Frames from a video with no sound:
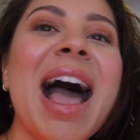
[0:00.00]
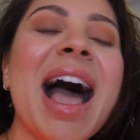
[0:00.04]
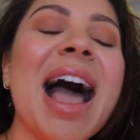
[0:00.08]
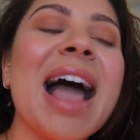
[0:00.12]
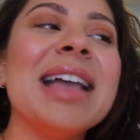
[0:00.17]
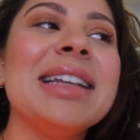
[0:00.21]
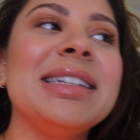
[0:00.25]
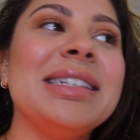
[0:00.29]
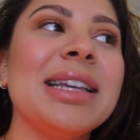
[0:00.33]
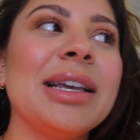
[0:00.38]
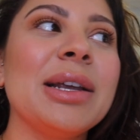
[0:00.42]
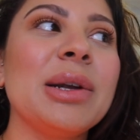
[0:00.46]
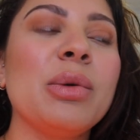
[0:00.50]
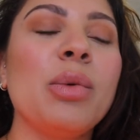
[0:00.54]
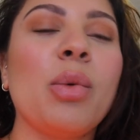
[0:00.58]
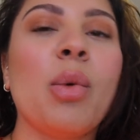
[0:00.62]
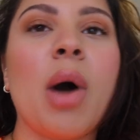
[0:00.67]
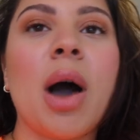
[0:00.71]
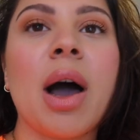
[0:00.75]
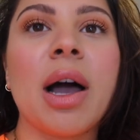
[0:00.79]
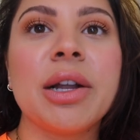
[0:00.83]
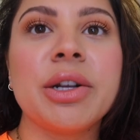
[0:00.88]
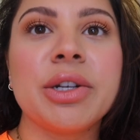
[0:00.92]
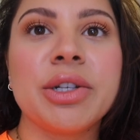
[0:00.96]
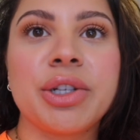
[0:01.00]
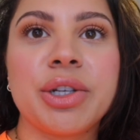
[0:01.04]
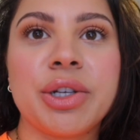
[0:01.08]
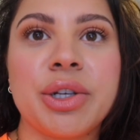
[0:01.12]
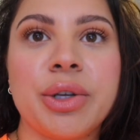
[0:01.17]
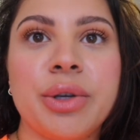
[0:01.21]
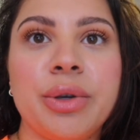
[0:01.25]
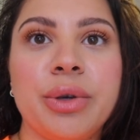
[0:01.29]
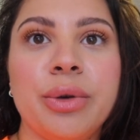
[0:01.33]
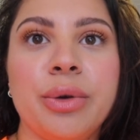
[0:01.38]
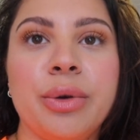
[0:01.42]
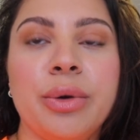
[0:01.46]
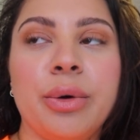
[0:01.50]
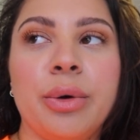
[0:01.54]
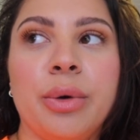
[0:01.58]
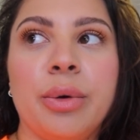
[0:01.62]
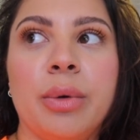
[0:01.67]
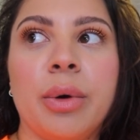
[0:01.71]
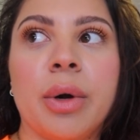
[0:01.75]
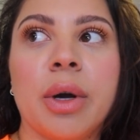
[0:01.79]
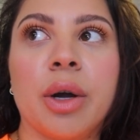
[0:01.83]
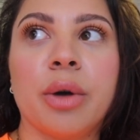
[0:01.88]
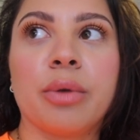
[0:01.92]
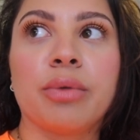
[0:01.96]
I did want
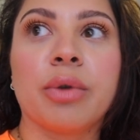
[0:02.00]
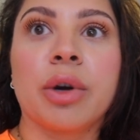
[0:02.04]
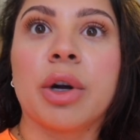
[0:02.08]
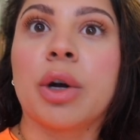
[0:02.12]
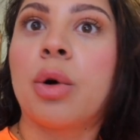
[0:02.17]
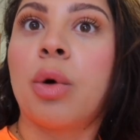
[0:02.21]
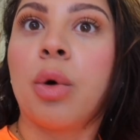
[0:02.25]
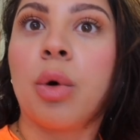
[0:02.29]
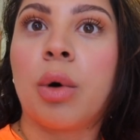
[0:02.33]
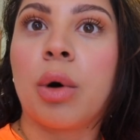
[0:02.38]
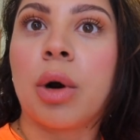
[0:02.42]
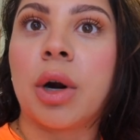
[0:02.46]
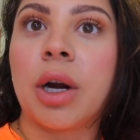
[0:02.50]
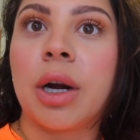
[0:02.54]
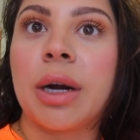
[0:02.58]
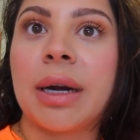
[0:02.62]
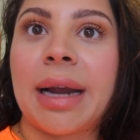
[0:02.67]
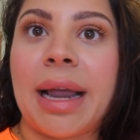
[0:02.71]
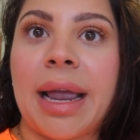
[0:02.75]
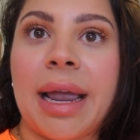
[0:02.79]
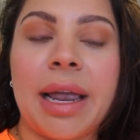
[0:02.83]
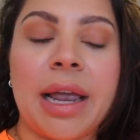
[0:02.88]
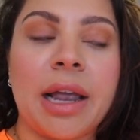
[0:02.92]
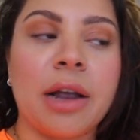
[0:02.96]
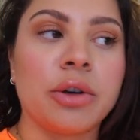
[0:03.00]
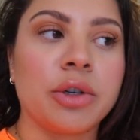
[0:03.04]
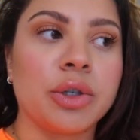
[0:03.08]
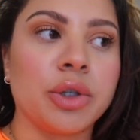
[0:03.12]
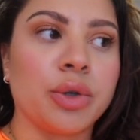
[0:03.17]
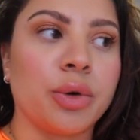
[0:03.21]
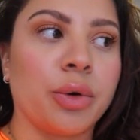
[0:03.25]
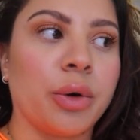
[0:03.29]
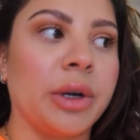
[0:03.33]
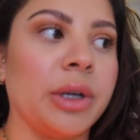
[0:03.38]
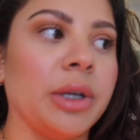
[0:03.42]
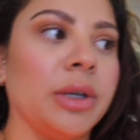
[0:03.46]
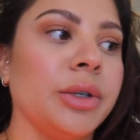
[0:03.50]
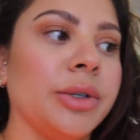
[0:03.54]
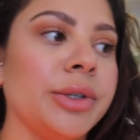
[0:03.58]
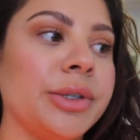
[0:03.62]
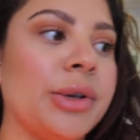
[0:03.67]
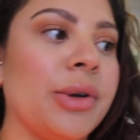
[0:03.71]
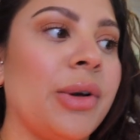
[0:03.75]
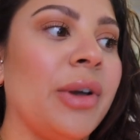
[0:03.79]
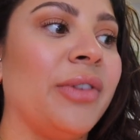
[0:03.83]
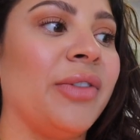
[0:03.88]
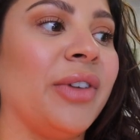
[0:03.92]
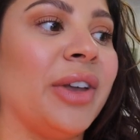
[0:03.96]
to record a hair tutorial.
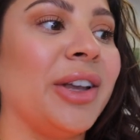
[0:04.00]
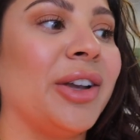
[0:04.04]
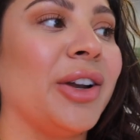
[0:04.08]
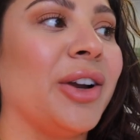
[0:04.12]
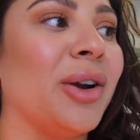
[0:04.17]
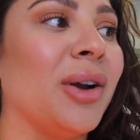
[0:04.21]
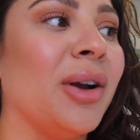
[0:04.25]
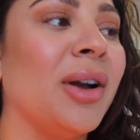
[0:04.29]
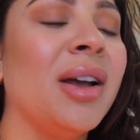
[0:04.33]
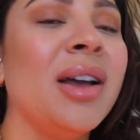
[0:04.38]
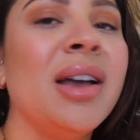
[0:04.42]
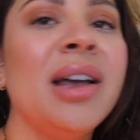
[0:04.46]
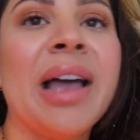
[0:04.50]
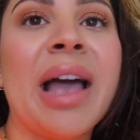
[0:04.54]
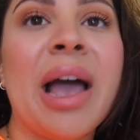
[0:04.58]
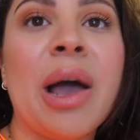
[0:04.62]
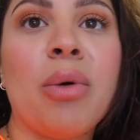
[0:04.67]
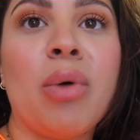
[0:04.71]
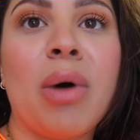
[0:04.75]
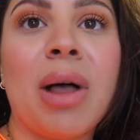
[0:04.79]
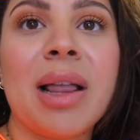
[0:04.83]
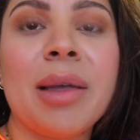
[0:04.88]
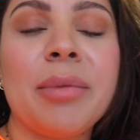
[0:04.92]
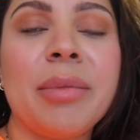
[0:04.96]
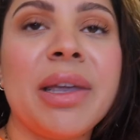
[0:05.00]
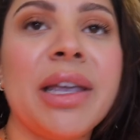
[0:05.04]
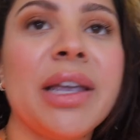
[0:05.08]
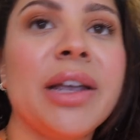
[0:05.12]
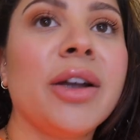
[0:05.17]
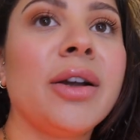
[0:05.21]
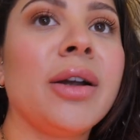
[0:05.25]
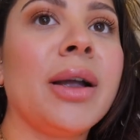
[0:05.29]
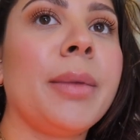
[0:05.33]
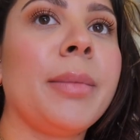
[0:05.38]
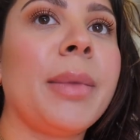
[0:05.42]
So I figure while I'm here, I